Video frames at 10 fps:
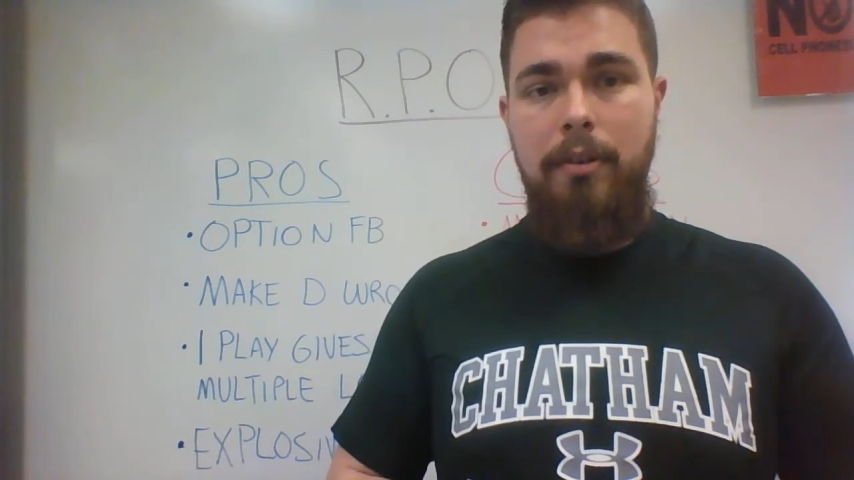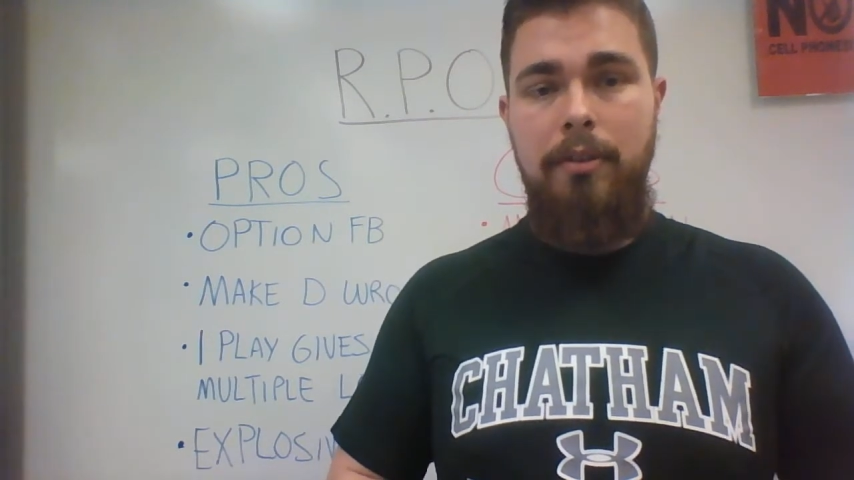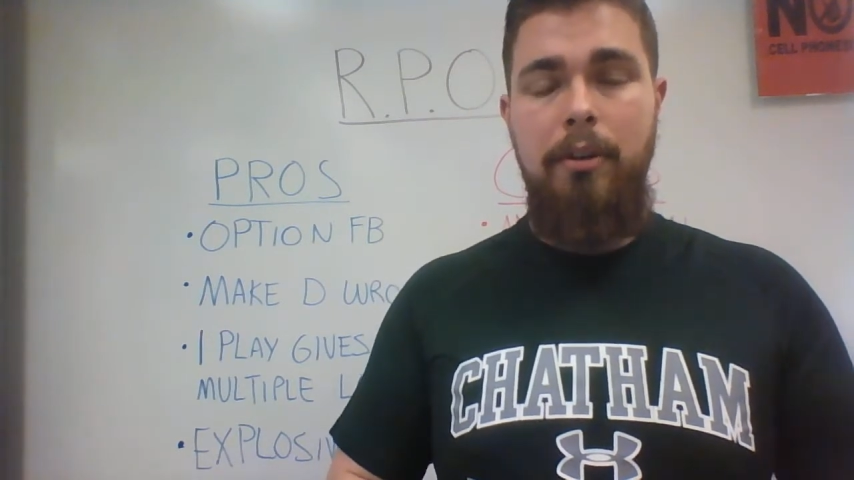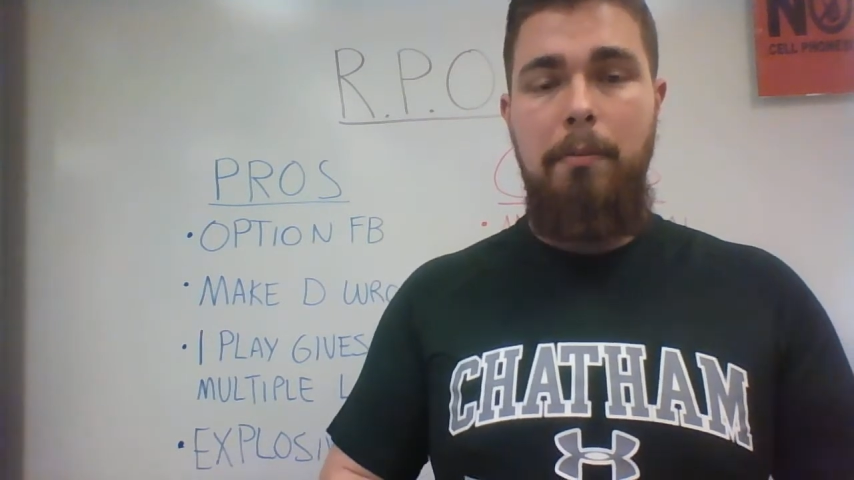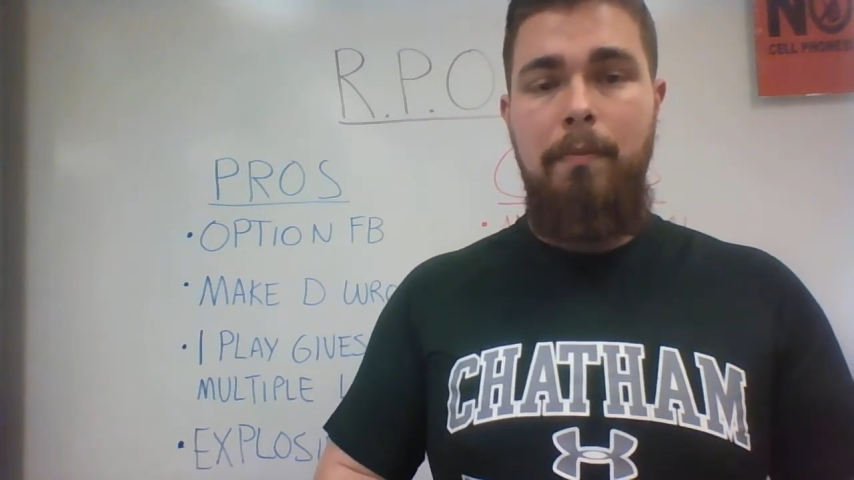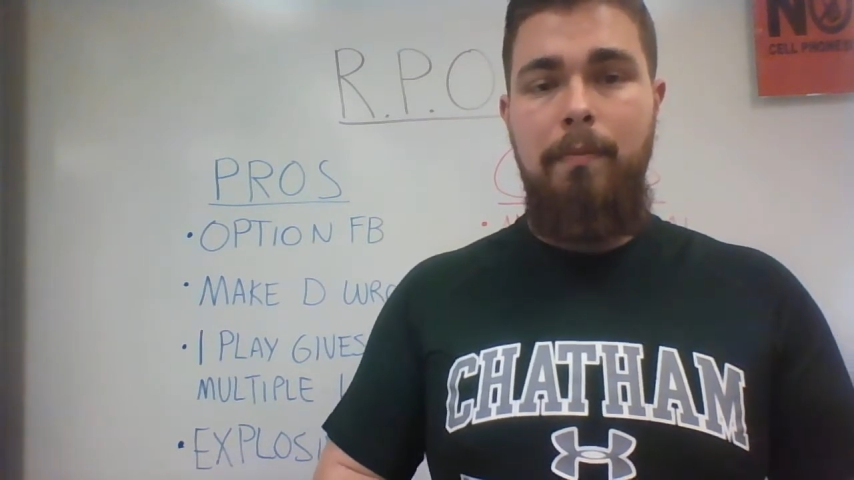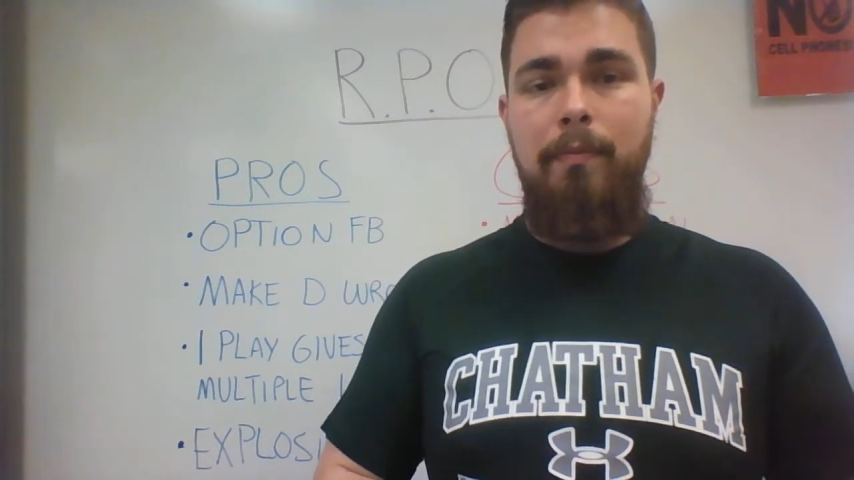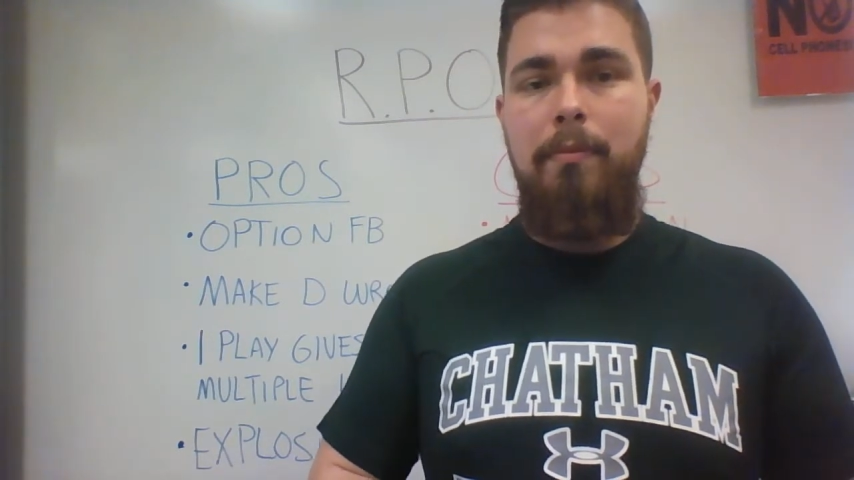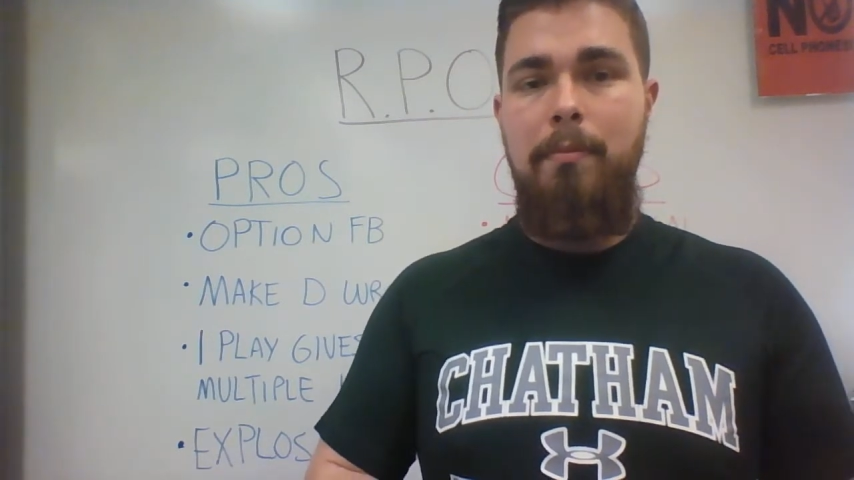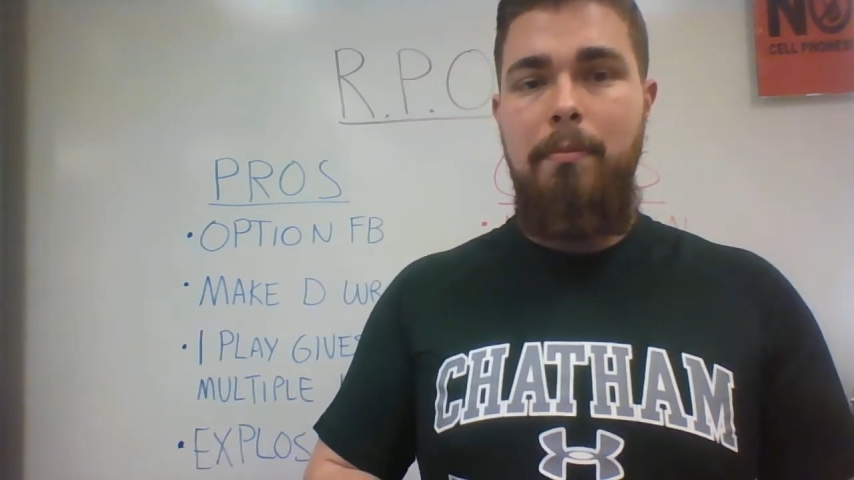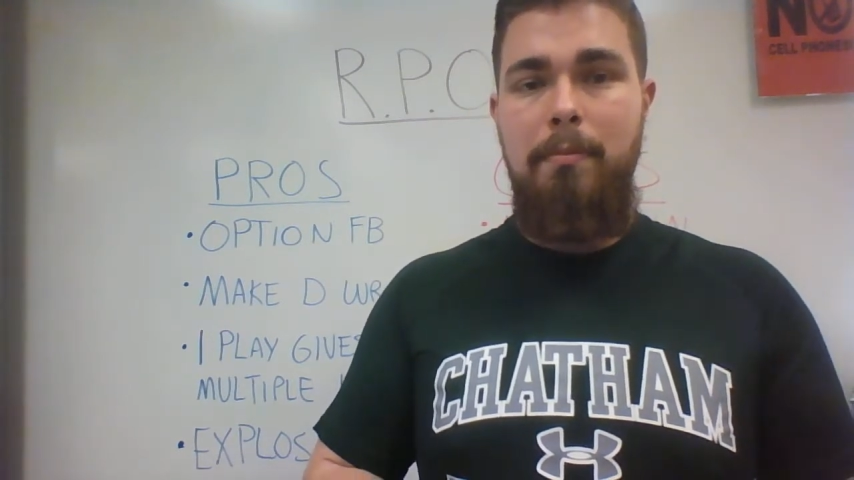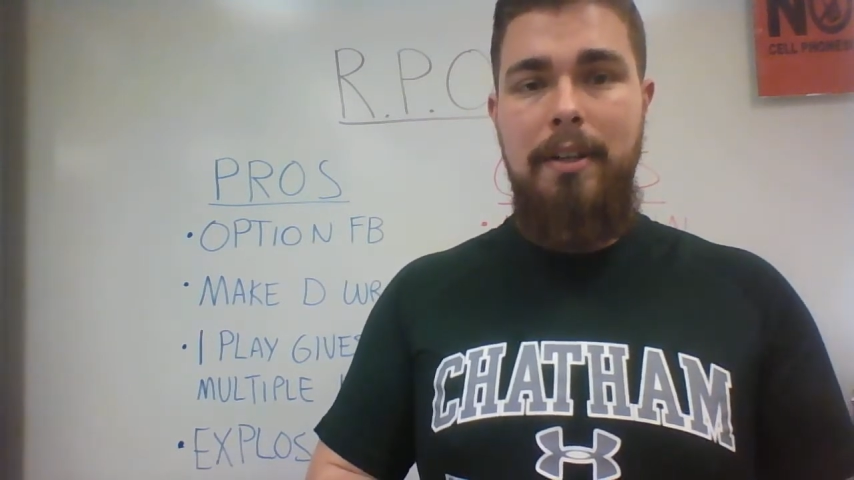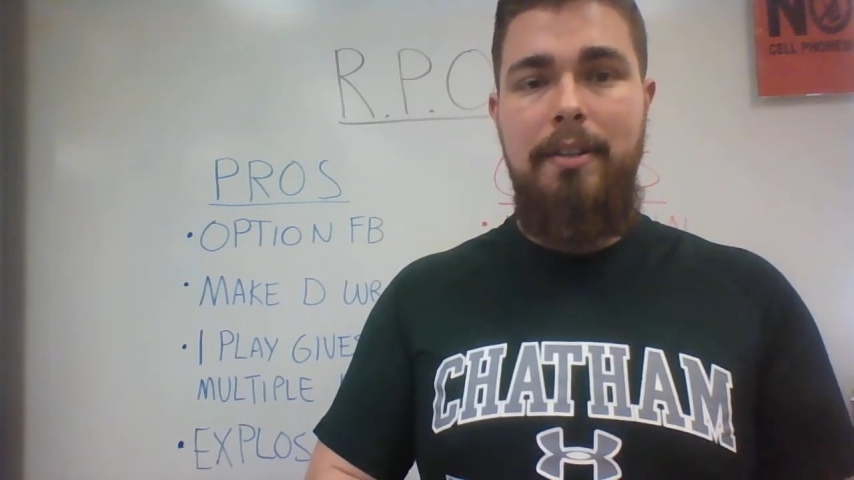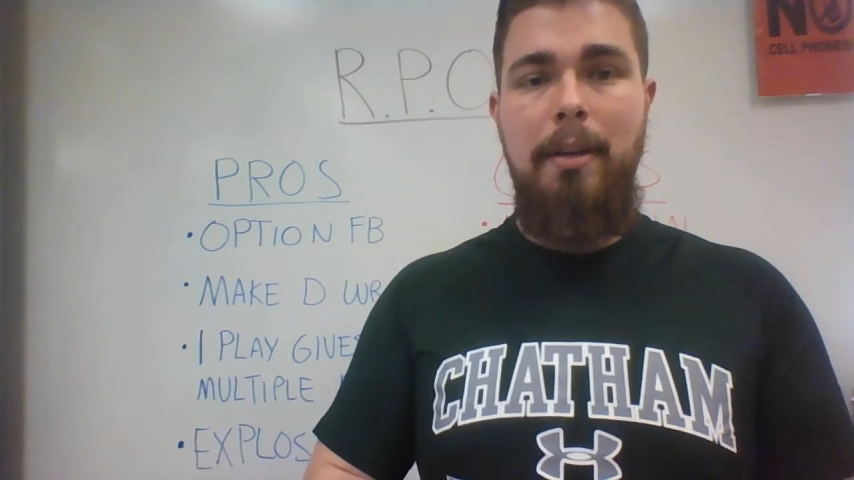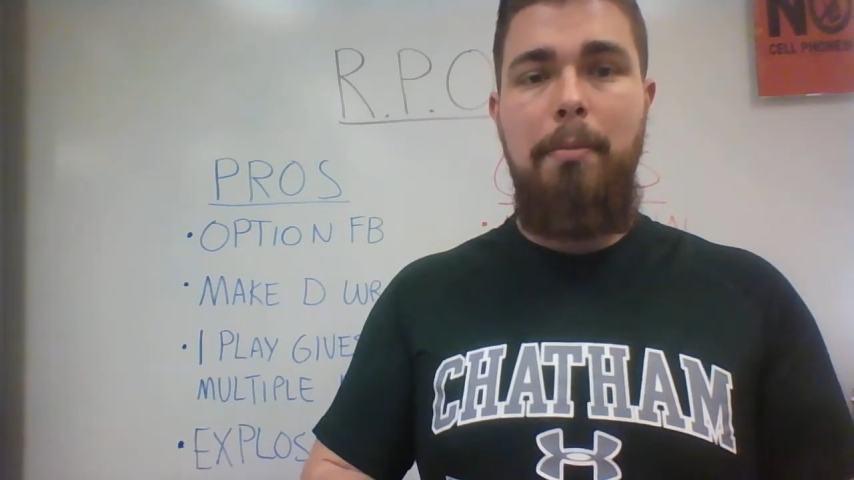So
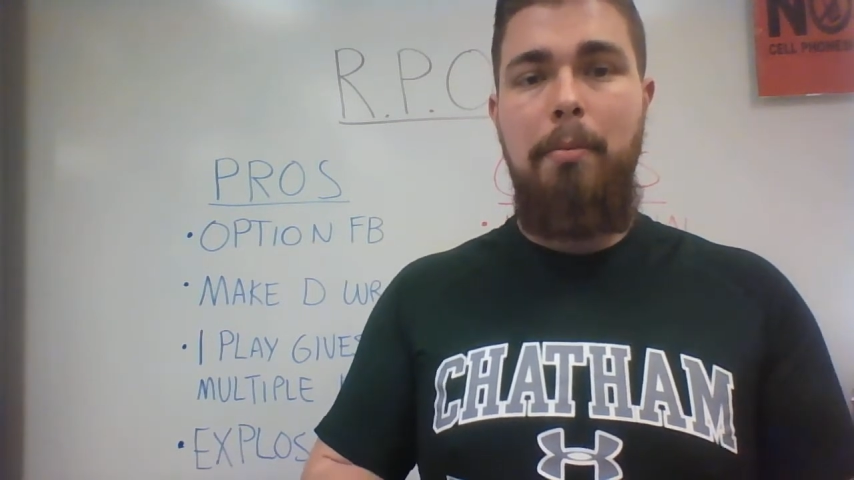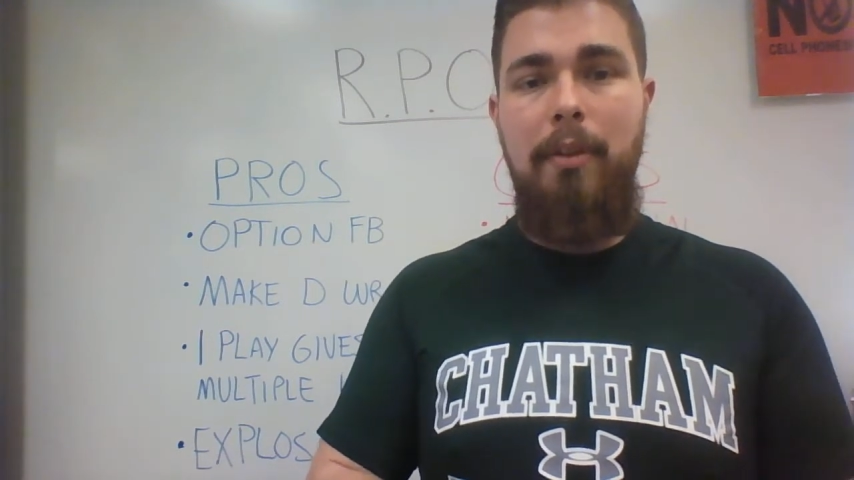be simple,